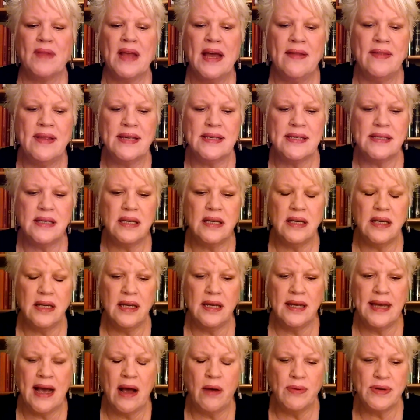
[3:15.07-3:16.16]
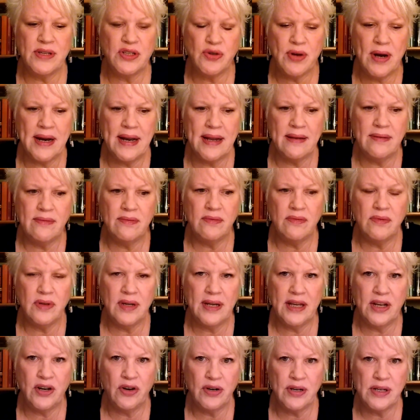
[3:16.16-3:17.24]
and this gal was trying to
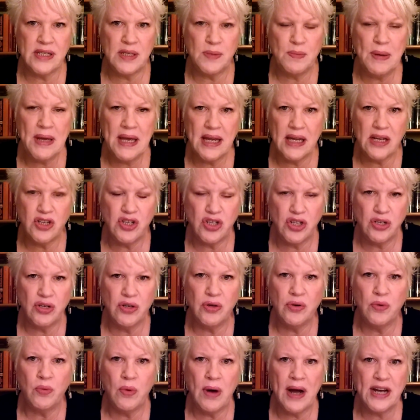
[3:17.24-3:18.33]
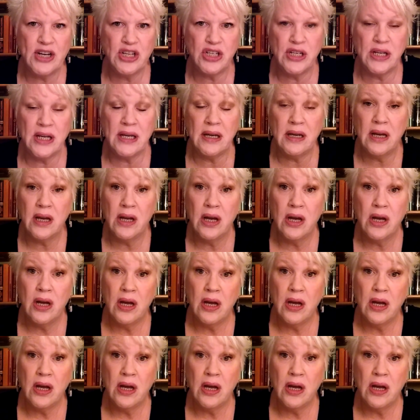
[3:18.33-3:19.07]
get her to speak to why she